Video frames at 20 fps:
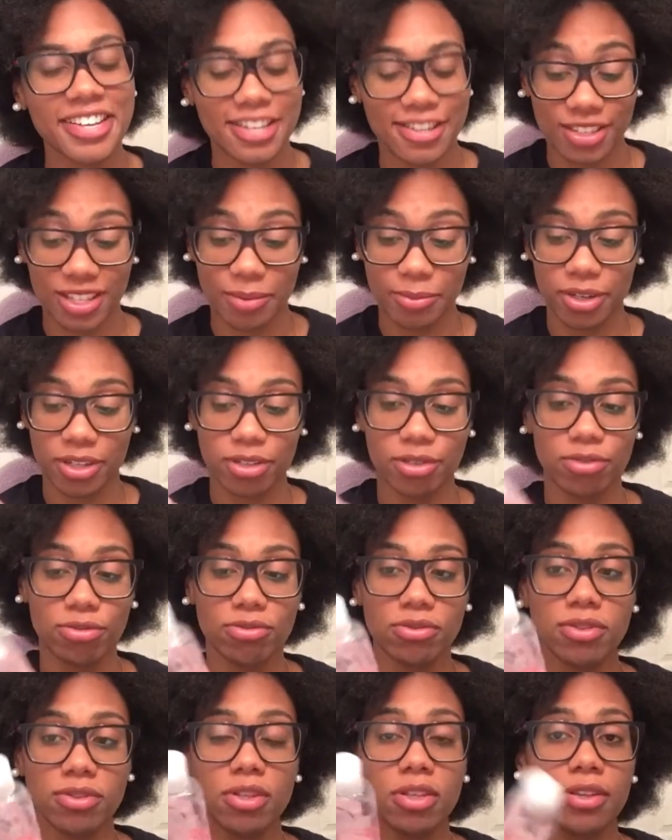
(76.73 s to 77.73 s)
So I'm gonna
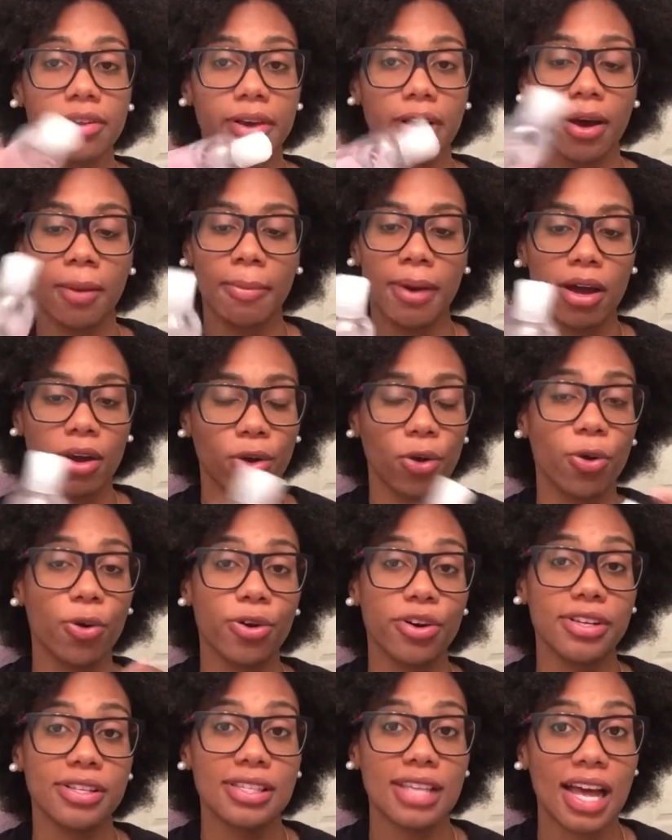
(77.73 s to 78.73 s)
use about
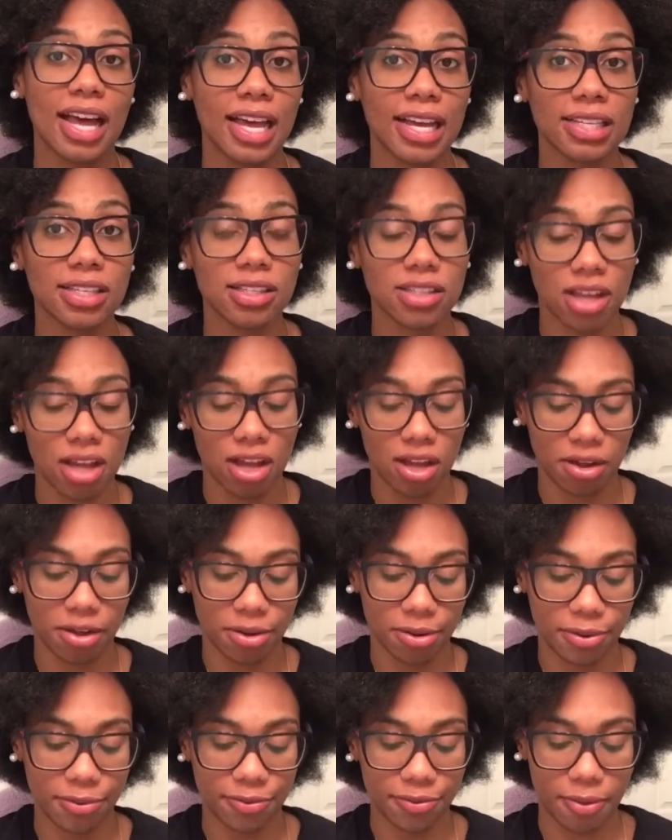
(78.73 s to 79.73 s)
1/4 size
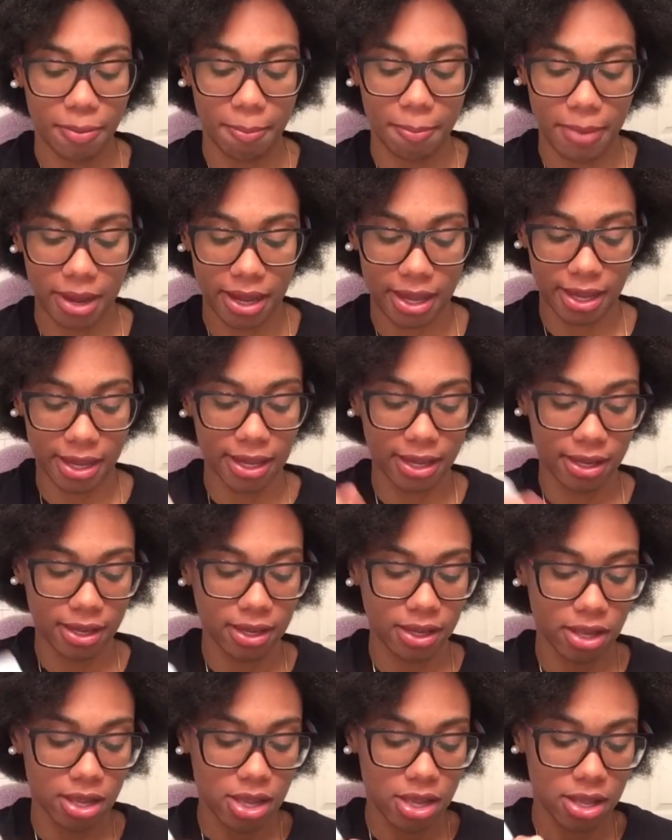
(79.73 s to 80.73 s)
of my
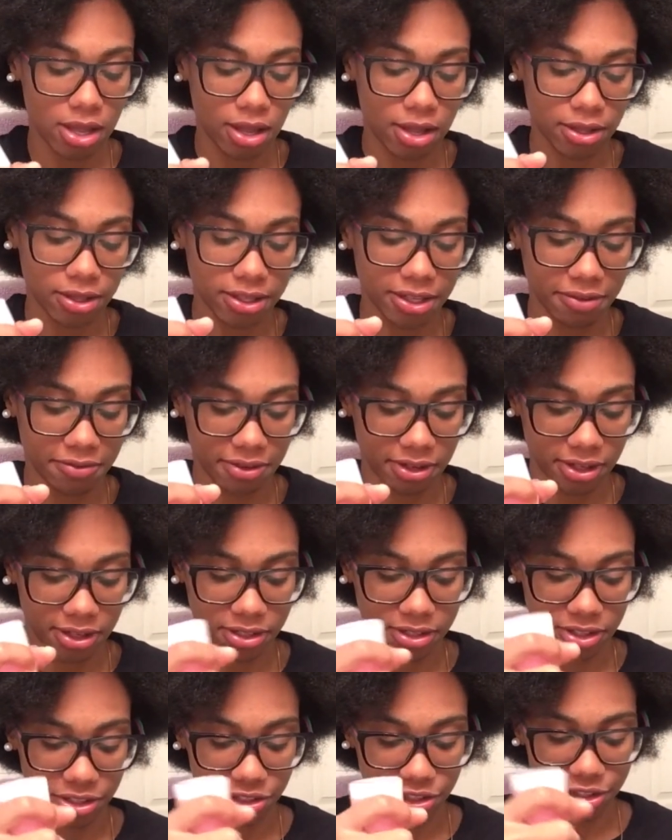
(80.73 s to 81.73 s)
leave-in
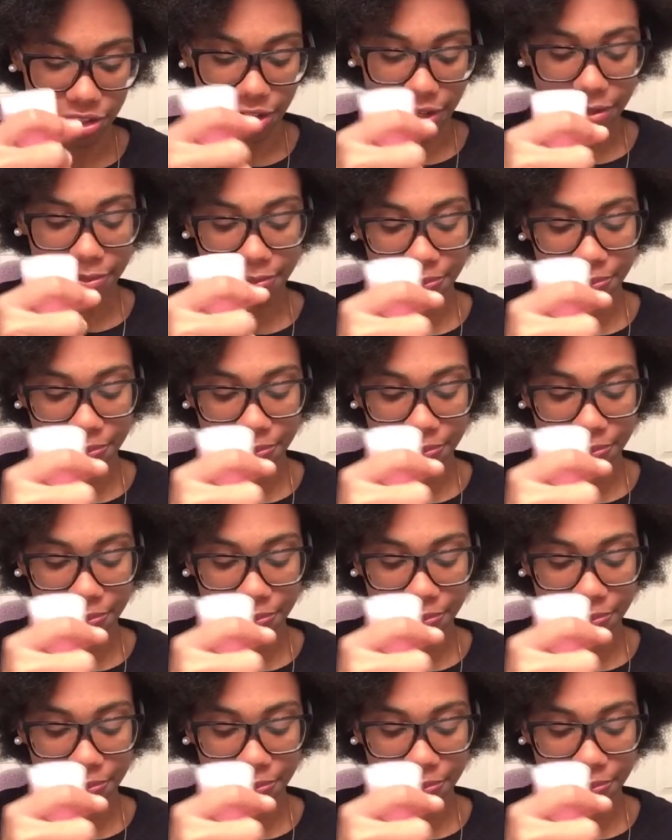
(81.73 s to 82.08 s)
conditioner.